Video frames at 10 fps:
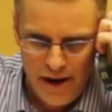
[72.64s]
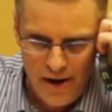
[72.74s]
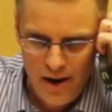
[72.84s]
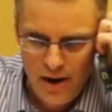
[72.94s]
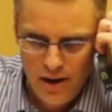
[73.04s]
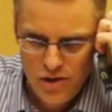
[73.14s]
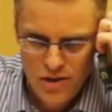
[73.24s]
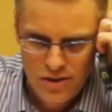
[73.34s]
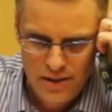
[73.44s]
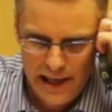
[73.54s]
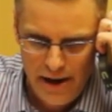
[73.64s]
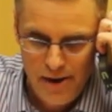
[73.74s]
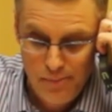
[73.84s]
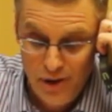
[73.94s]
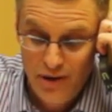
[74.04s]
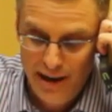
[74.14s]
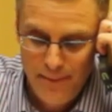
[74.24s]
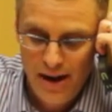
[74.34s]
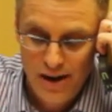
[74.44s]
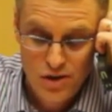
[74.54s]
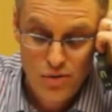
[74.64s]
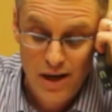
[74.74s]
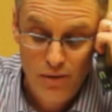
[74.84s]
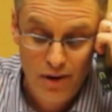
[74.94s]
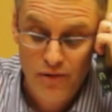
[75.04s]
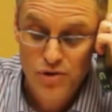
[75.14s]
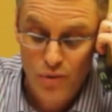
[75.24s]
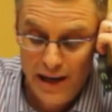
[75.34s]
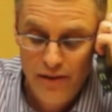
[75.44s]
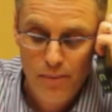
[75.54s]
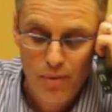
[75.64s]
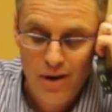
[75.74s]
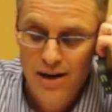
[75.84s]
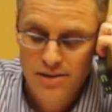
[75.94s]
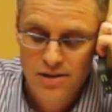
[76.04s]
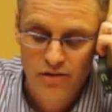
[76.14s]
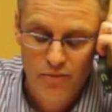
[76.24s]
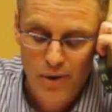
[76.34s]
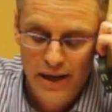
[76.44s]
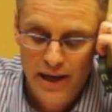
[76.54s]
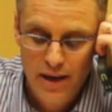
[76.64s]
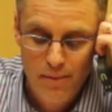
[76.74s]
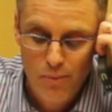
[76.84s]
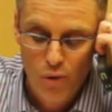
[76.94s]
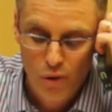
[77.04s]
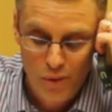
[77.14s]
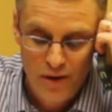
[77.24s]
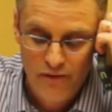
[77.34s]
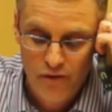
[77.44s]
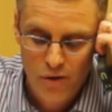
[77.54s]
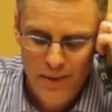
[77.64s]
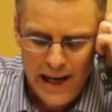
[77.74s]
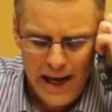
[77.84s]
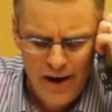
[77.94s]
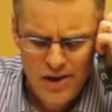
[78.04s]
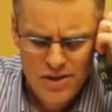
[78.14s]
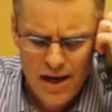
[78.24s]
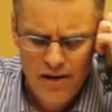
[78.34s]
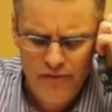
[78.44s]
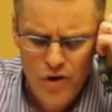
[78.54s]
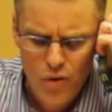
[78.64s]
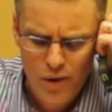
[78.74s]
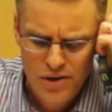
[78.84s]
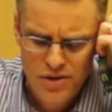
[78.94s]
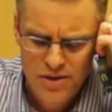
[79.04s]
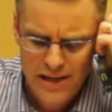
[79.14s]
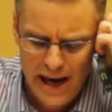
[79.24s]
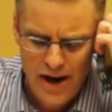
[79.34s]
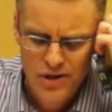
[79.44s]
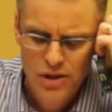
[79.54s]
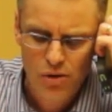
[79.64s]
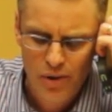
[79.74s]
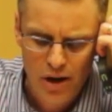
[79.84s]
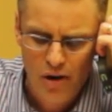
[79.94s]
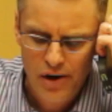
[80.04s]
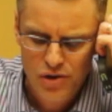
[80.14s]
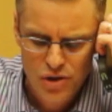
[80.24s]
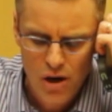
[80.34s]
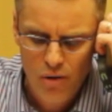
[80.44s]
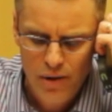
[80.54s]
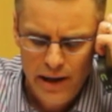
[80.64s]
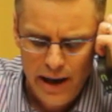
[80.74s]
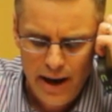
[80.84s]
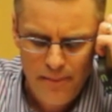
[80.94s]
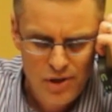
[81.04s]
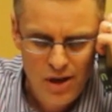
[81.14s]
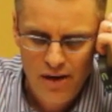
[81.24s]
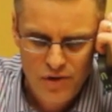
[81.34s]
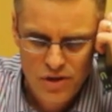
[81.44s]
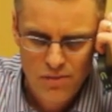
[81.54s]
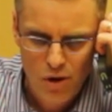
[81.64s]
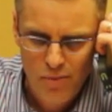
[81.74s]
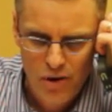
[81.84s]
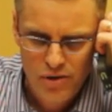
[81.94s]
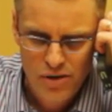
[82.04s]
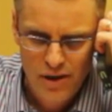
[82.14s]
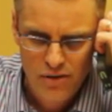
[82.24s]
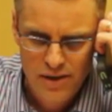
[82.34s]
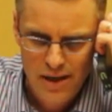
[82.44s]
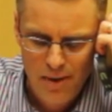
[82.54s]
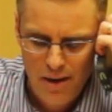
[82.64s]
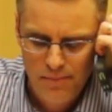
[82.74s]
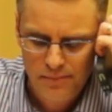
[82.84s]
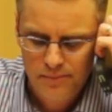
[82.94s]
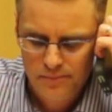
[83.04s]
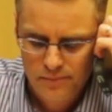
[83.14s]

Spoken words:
and had put your name down as a training reference. We're in the process of bringing him aboard with our firm, and I just had a few questions to ask you regarding Joe. Do you have just a moment or two here today, Bob?